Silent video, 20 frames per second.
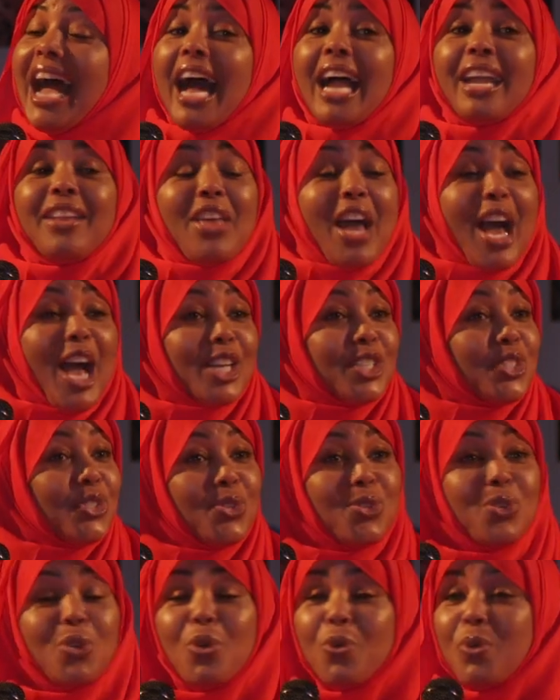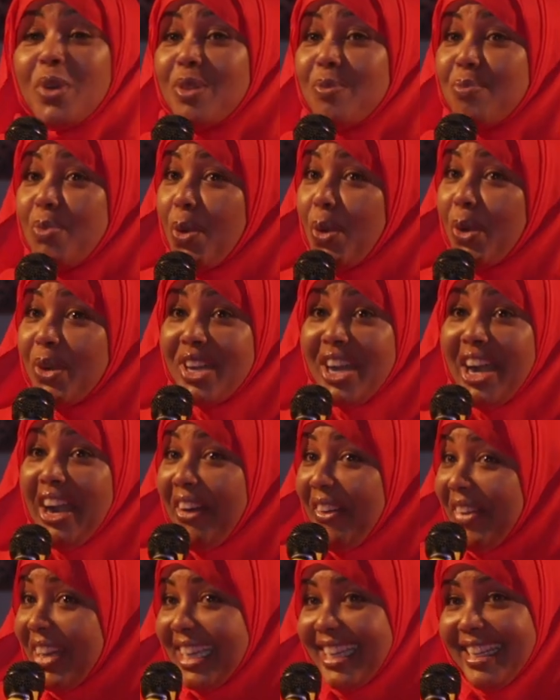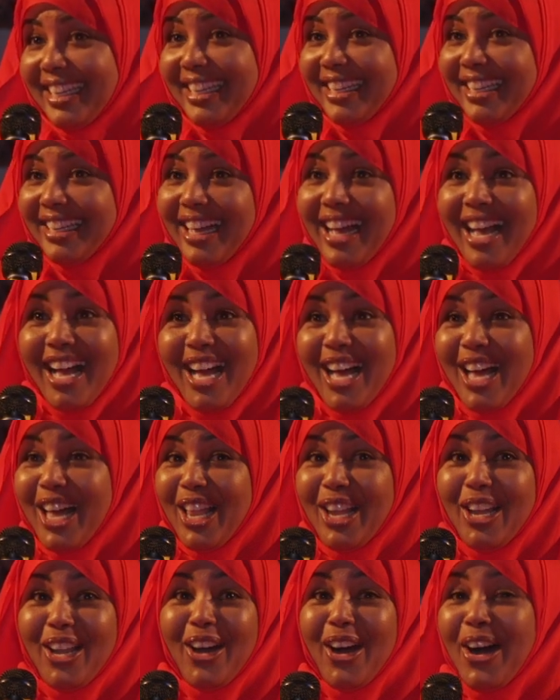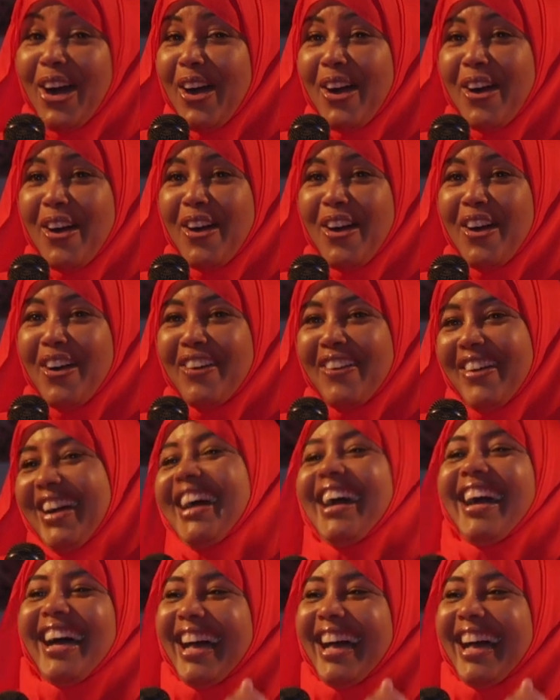has to do with Borderi. Hello!